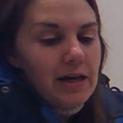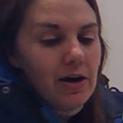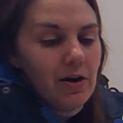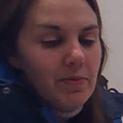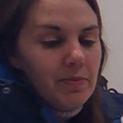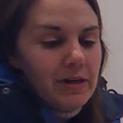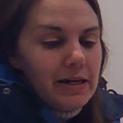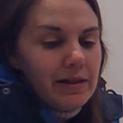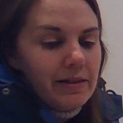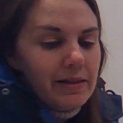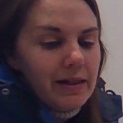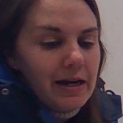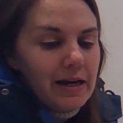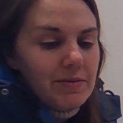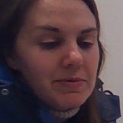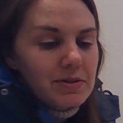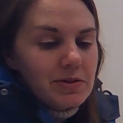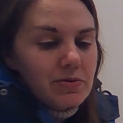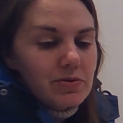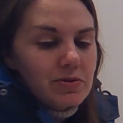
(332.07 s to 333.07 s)
how many
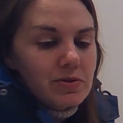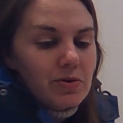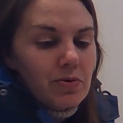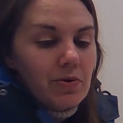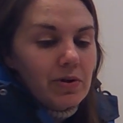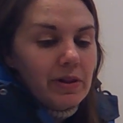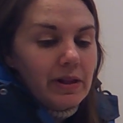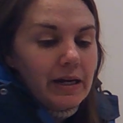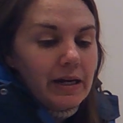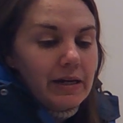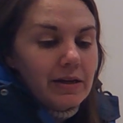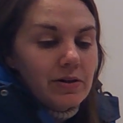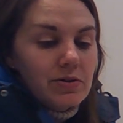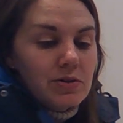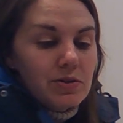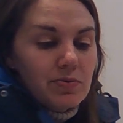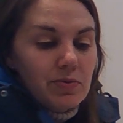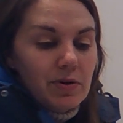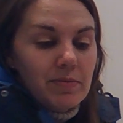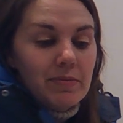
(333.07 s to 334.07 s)
laps does Orlando
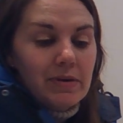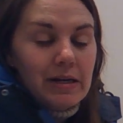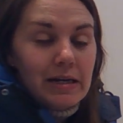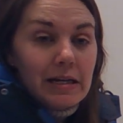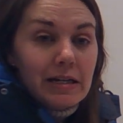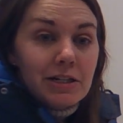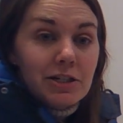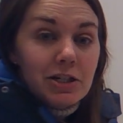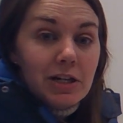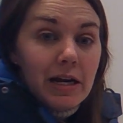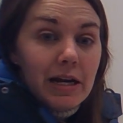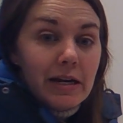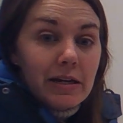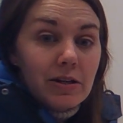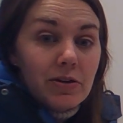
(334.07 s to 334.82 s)
swim each day?